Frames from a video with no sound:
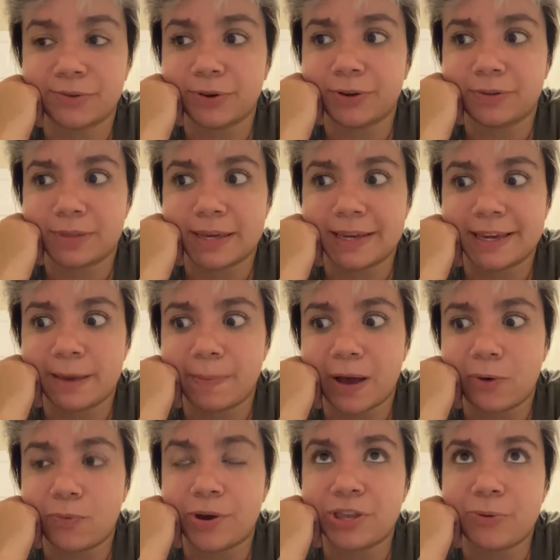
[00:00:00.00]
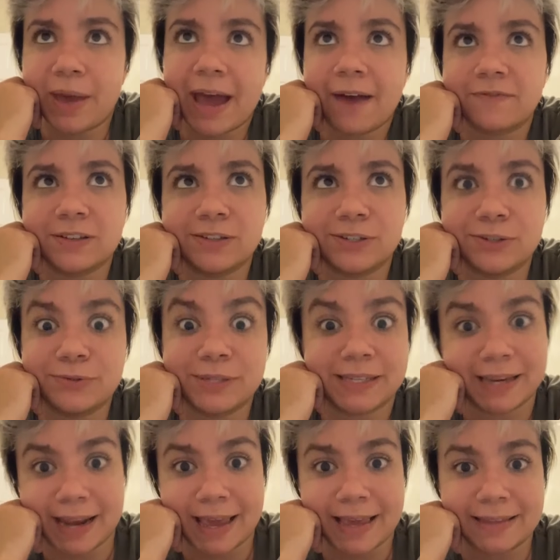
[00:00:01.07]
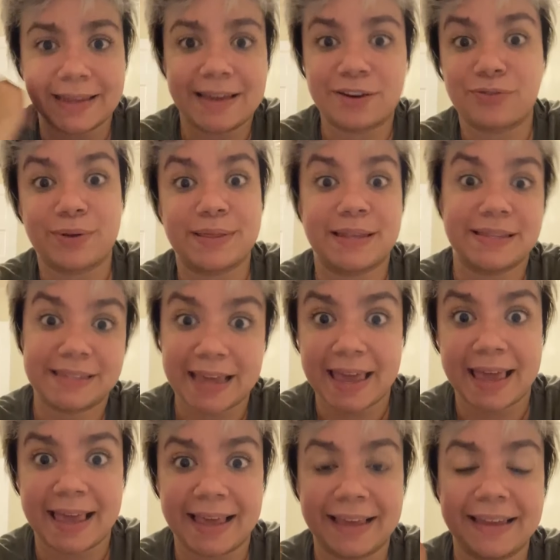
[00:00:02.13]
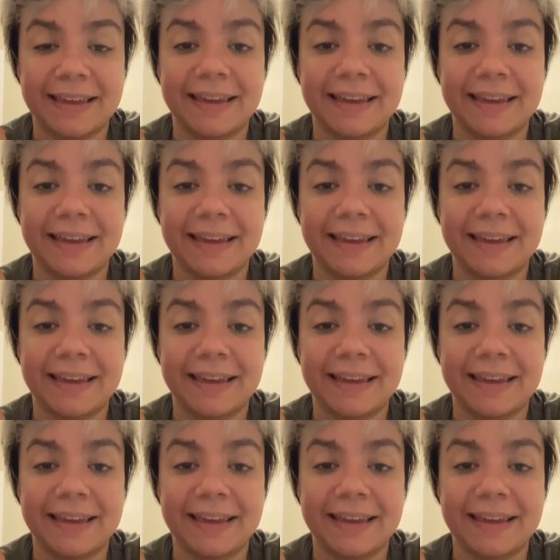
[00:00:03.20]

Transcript: or thinking about what you have to do today, later in the day.